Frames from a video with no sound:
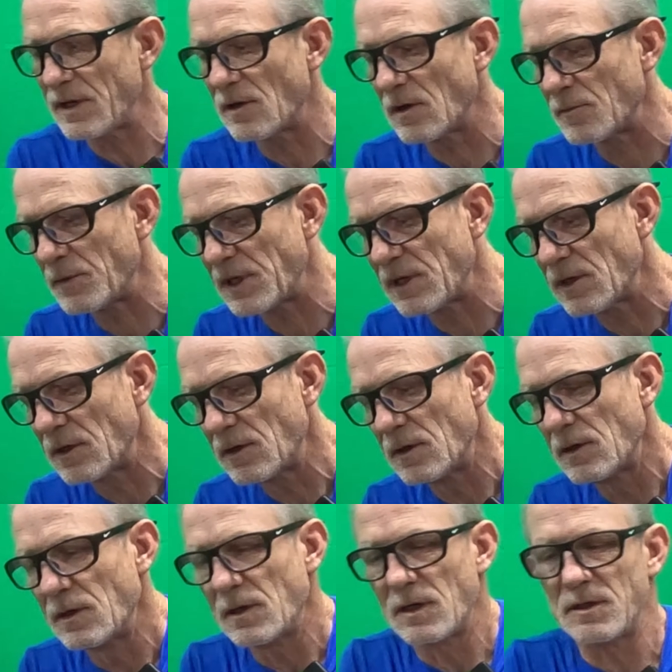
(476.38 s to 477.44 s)
on me.
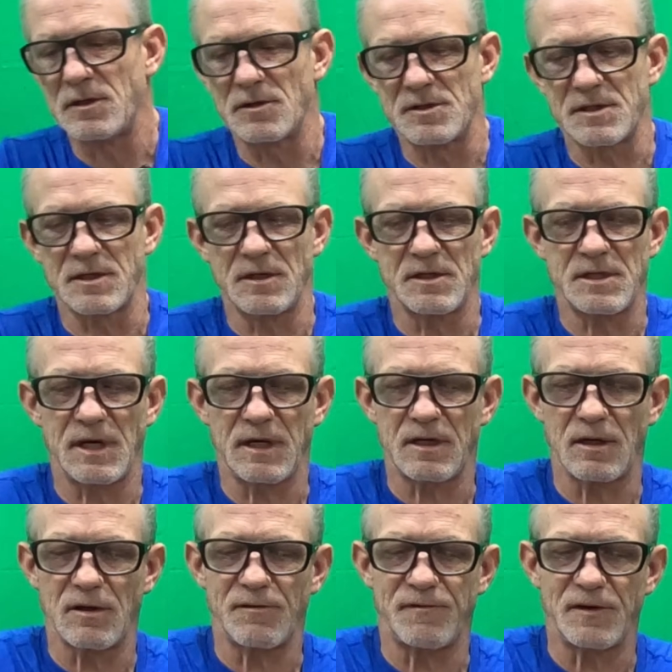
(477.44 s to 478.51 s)
And you're just going to take
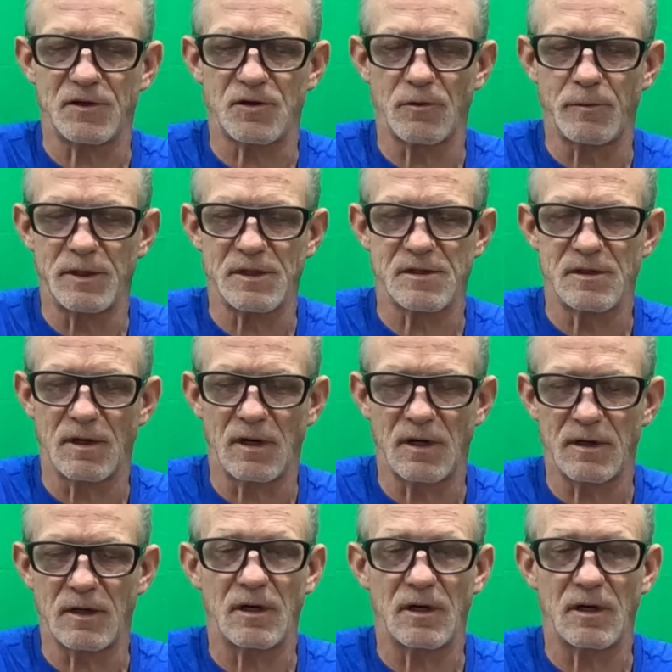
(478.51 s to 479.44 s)
a fisherman's knot,